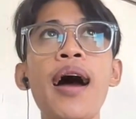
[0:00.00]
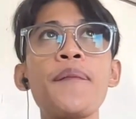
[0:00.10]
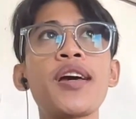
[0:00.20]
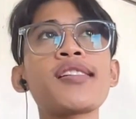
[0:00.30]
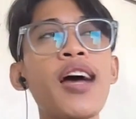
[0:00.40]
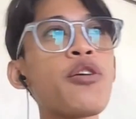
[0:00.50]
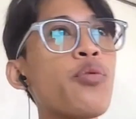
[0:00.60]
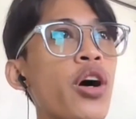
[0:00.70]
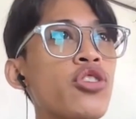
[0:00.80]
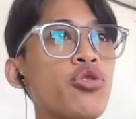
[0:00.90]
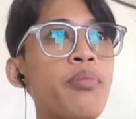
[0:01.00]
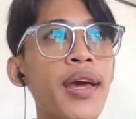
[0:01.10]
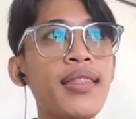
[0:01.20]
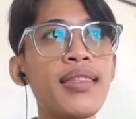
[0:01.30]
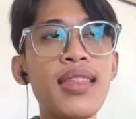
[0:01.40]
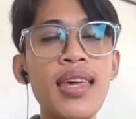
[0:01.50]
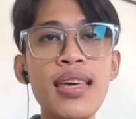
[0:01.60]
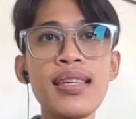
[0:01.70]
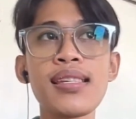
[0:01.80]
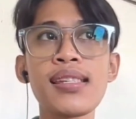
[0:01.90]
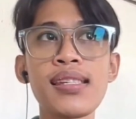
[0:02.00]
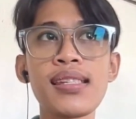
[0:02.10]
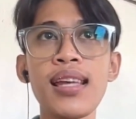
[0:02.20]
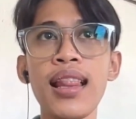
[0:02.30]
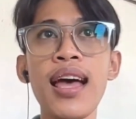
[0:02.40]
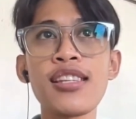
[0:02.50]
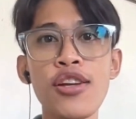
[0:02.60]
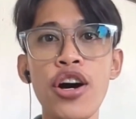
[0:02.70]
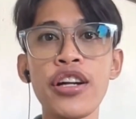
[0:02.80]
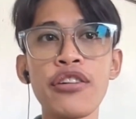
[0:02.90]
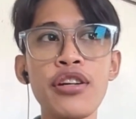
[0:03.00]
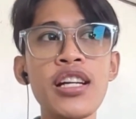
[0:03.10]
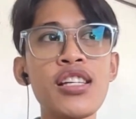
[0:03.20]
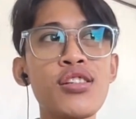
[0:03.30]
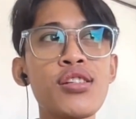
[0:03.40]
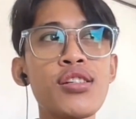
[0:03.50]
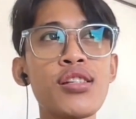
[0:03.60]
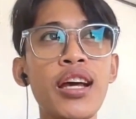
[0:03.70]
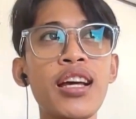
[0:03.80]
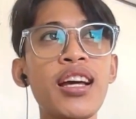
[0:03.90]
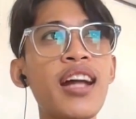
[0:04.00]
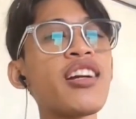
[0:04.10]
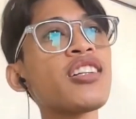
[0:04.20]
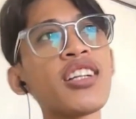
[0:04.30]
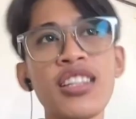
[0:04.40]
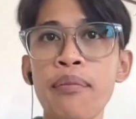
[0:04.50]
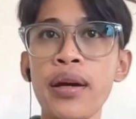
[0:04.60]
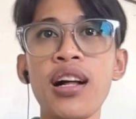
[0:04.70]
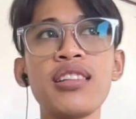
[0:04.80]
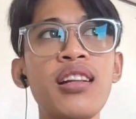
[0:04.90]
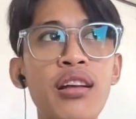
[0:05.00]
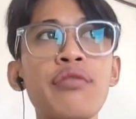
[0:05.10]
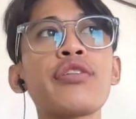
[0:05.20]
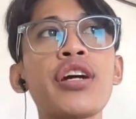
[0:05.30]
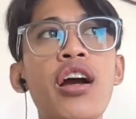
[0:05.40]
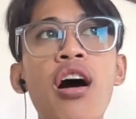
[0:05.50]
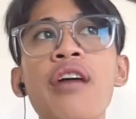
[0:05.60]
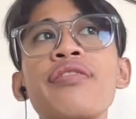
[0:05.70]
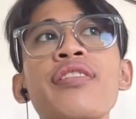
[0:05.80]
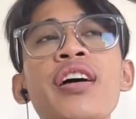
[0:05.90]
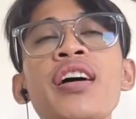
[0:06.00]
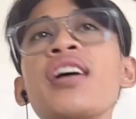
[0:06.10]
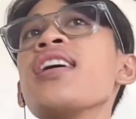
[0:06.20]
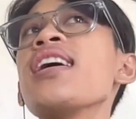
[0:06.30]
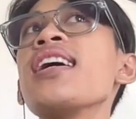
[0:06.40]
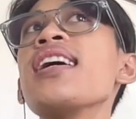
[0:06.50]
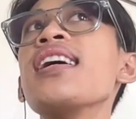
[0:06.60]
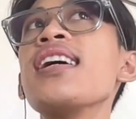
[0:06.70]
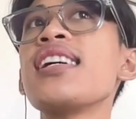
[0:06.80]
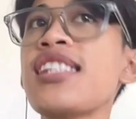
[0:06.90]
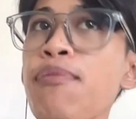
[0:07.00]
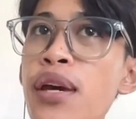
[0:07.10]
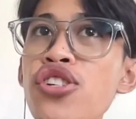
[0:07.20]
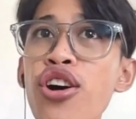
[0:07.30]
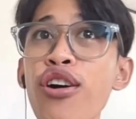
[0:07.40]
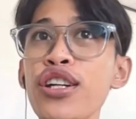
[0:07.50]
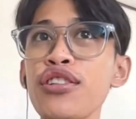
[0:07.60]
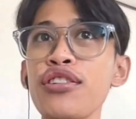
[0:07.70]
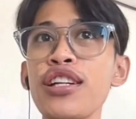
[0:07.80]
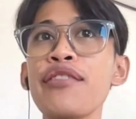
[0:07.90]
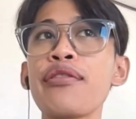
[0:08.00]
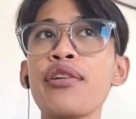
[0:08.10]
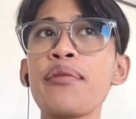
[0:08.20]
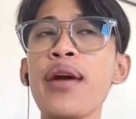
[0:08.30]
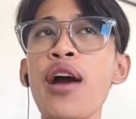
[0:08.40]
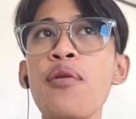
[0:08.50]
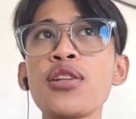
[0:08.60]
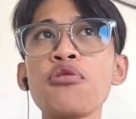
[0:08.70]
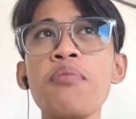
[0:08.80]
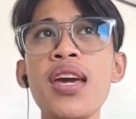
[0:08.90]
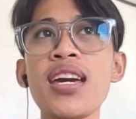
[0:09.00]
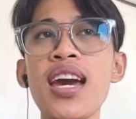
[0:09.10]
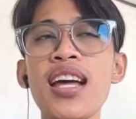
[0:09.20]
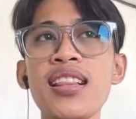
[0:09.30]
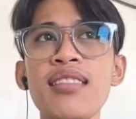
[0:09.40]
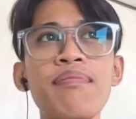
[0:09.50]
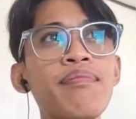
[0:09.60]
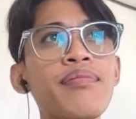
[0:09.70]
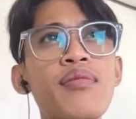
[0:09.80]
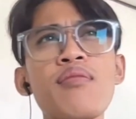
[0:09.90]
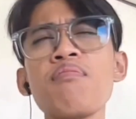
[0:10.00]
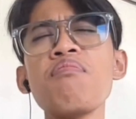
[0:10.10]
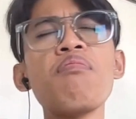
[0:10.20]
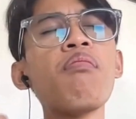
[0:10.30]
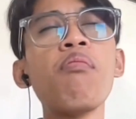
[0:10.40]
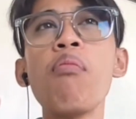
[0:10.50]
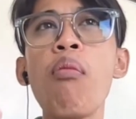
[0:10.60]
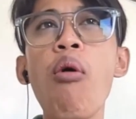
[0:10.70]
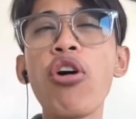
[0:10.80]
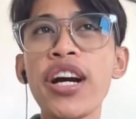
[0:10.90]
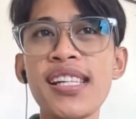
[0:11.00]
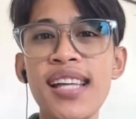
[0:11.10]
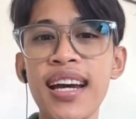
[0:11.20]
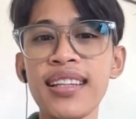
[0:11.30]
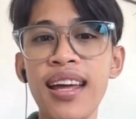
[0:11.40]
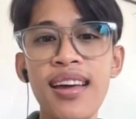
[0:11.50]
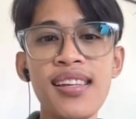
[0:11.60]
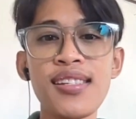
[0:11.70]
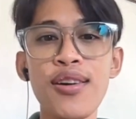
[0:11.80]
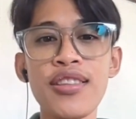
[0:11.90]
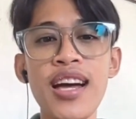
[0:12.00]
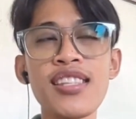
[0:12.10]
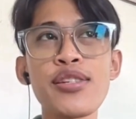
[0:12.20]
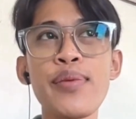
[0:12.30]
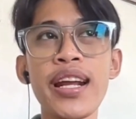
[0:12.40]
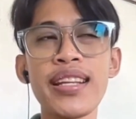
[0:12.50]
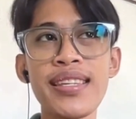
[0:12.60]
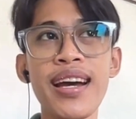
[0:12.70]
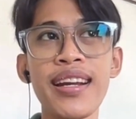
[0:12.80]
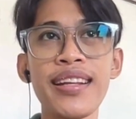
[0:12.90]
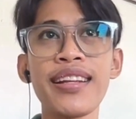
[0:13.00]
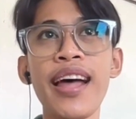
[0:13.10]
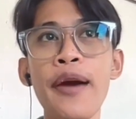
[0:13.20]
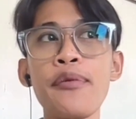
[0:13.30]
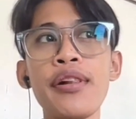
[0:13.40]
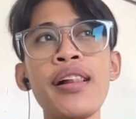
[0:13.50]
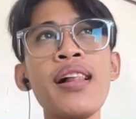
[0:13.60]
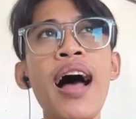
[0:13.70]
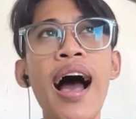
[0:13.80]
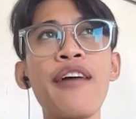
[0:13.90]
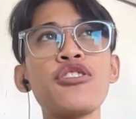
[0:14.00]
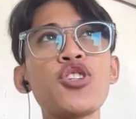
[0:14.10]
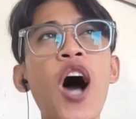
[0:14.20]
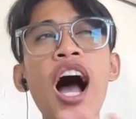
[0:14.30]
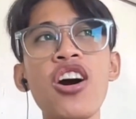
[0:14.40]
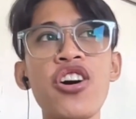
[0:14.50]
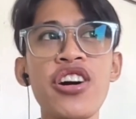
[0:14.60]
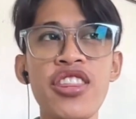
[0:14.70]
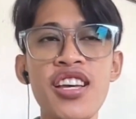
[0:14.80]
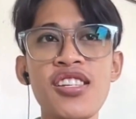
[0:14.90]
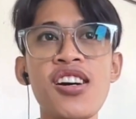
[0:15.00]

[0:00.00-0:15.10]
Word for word: because I want to make this lesson really like not a typical delivery of speech according to delivery. I want to make it more exciting. So that's when I decided that I will have to anchor this